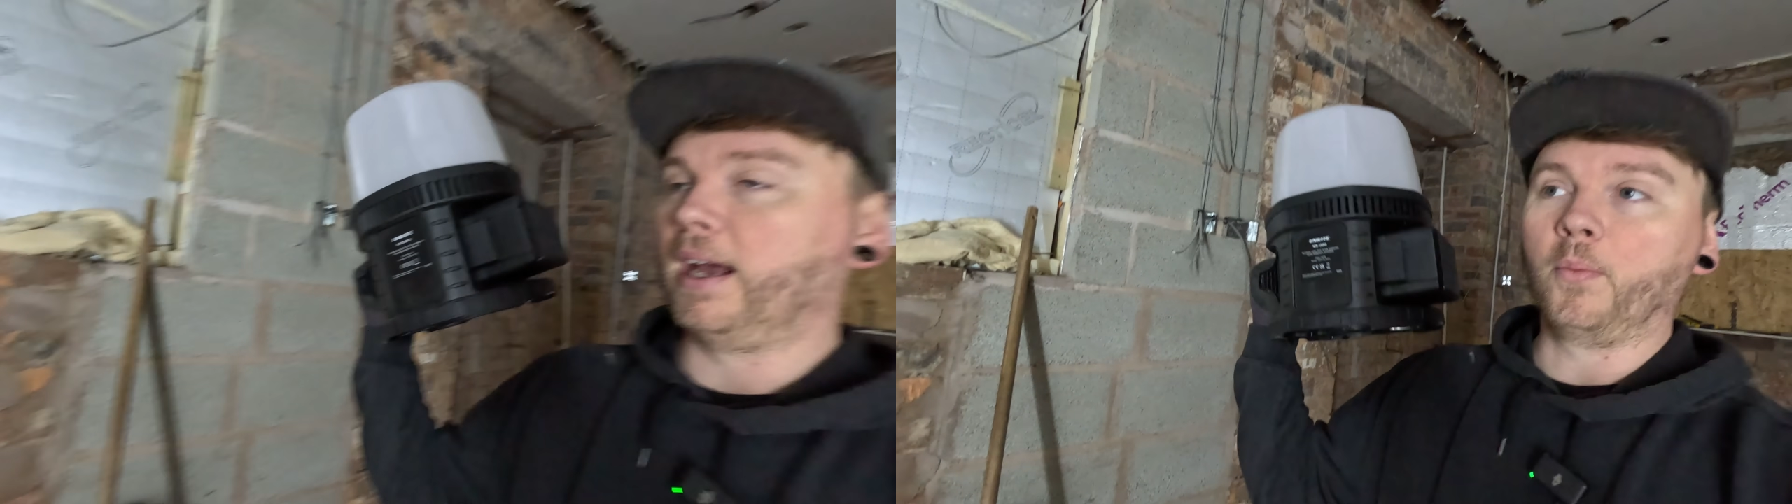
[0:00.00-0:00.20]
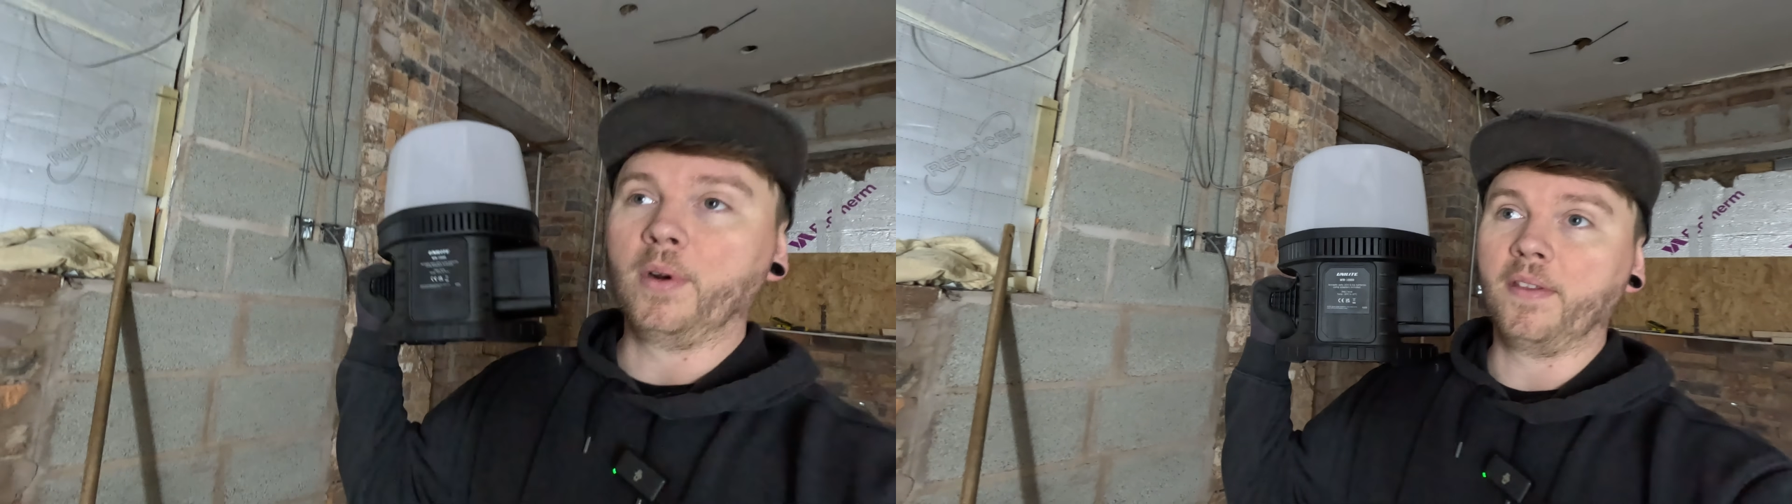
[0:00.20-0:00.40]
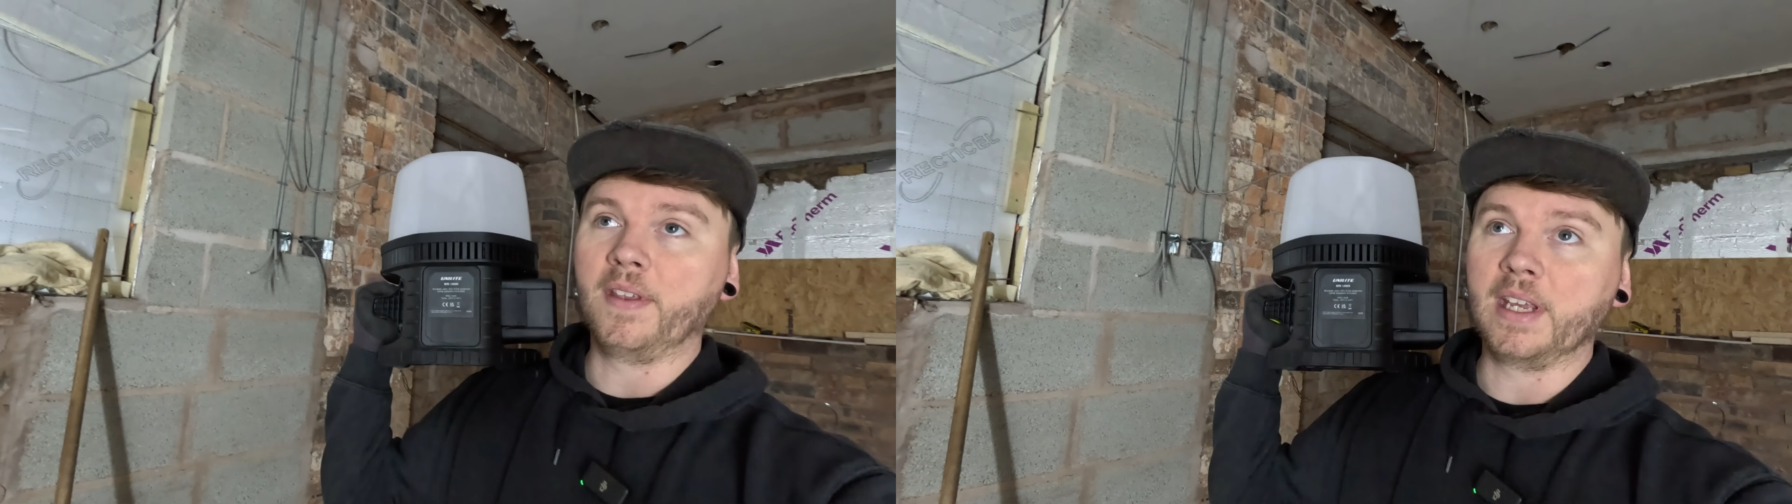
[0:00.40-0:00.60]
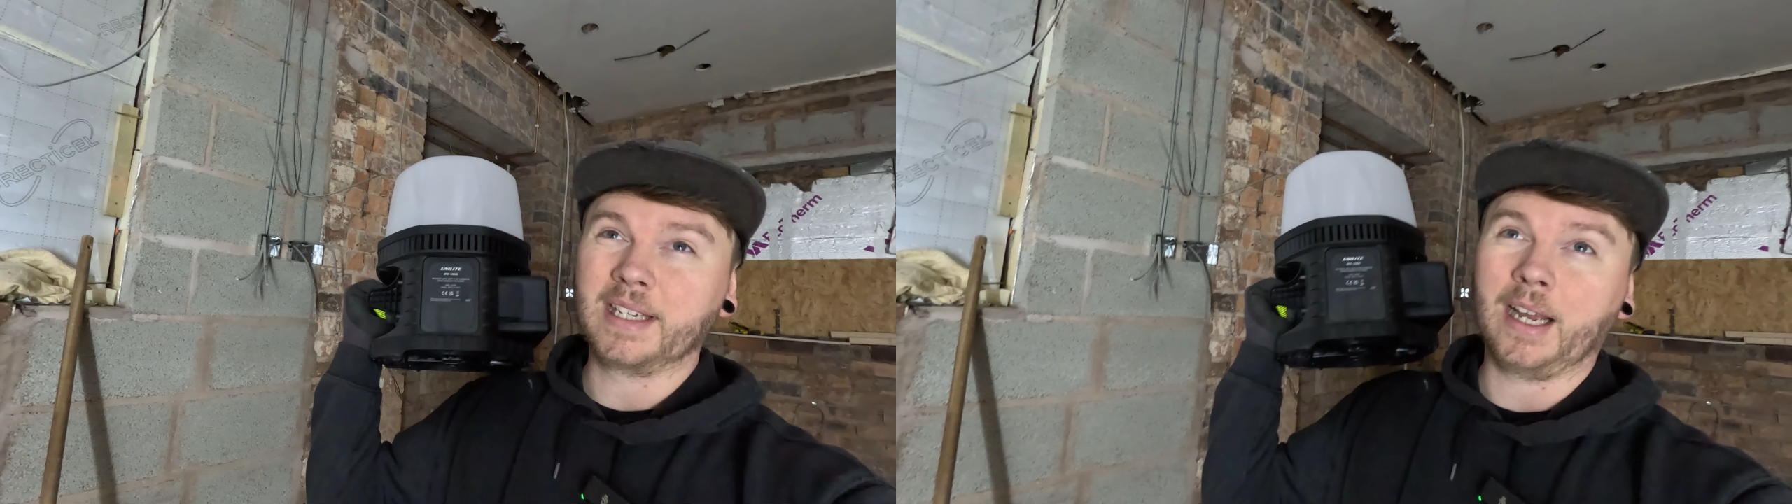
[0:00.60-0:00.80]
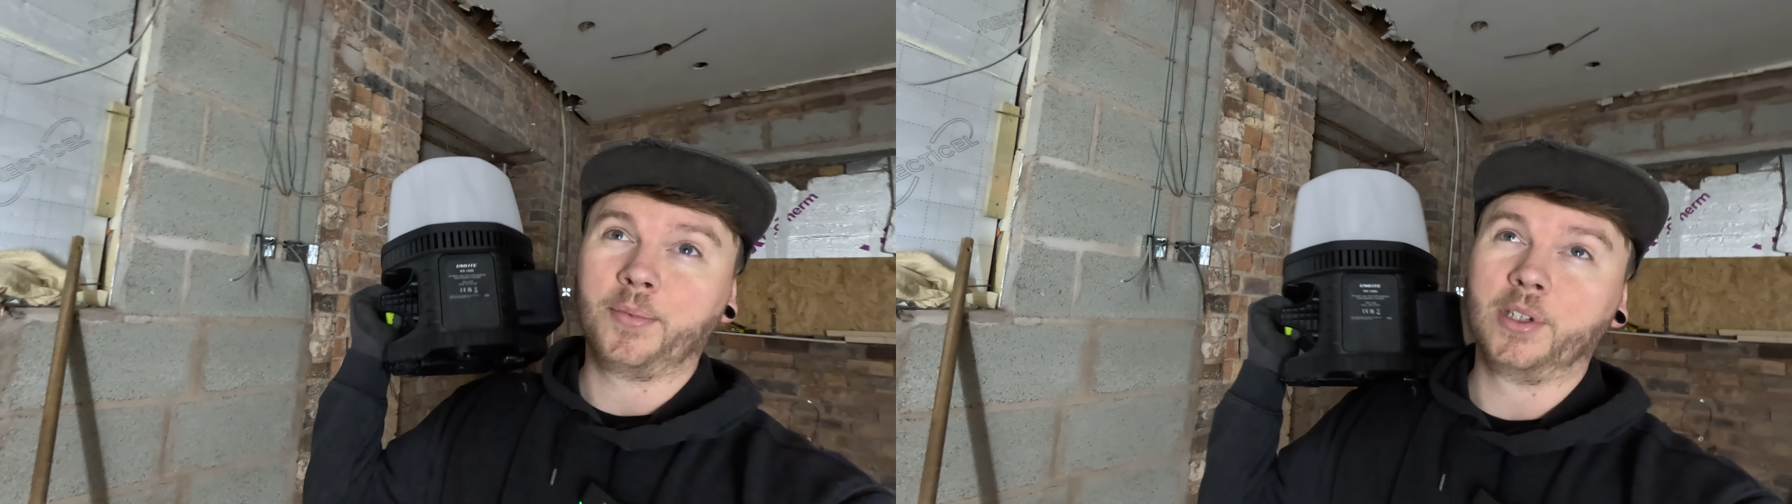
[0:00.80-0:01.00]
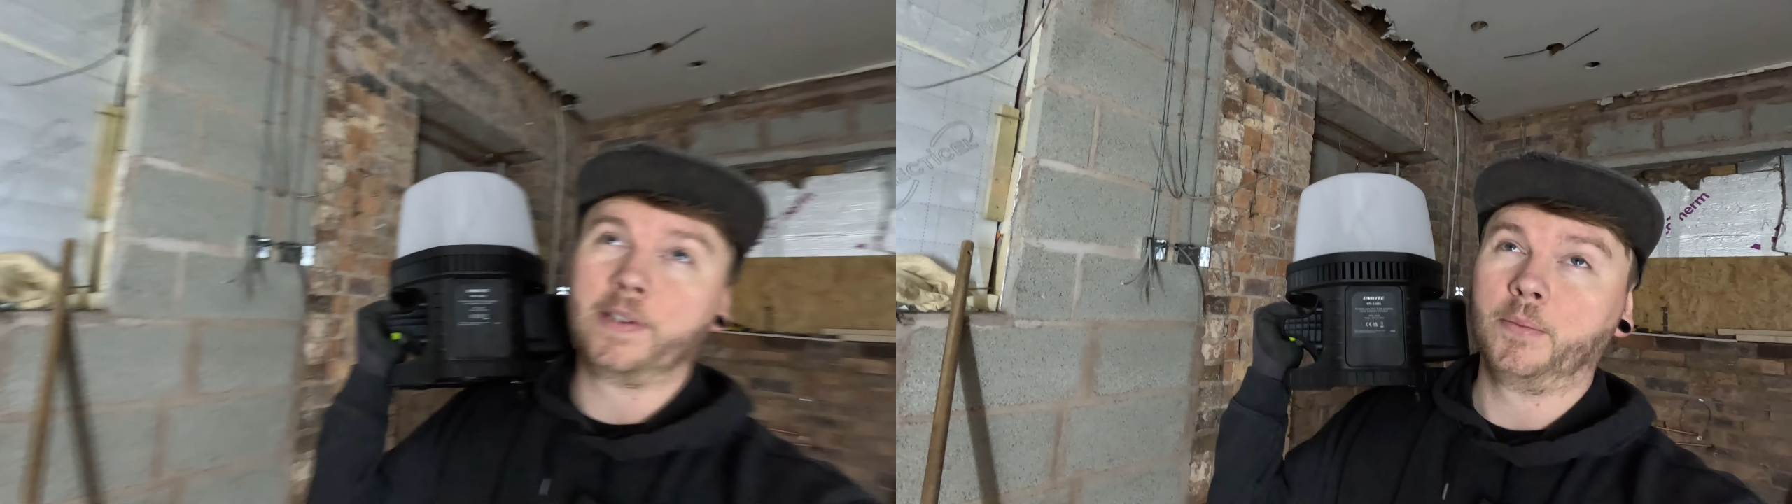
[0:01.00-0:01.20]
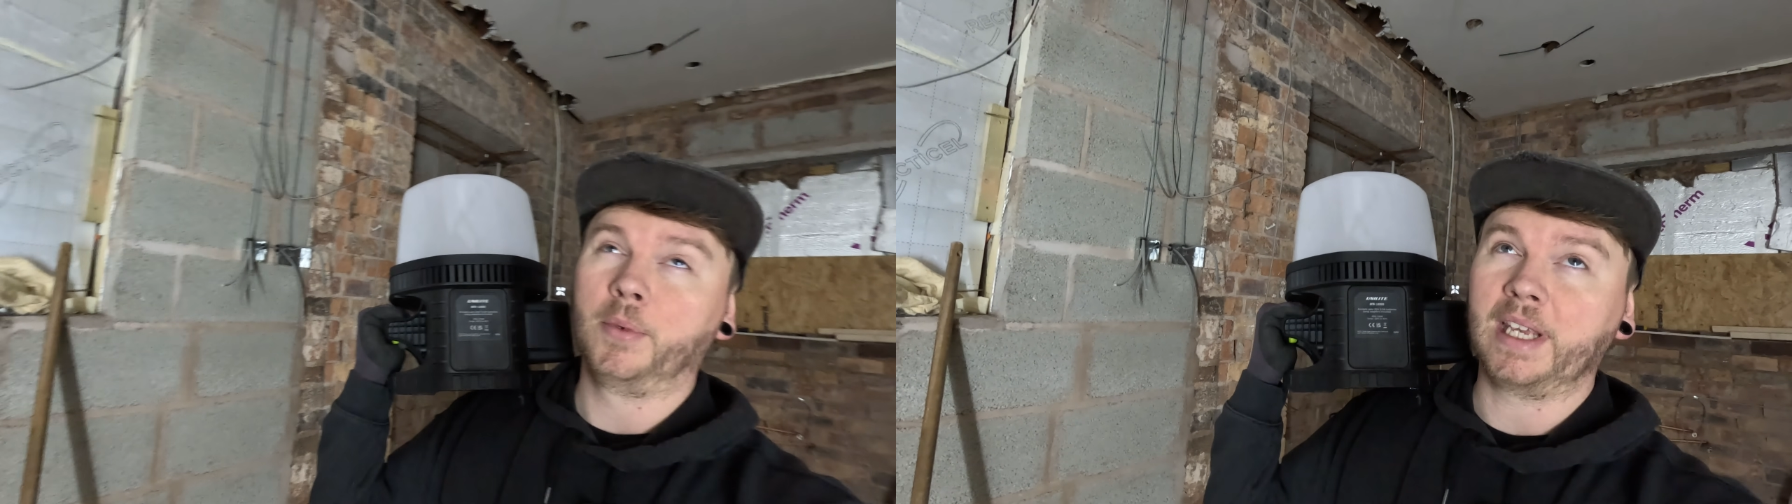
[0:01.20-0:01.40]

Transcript: with the adapters from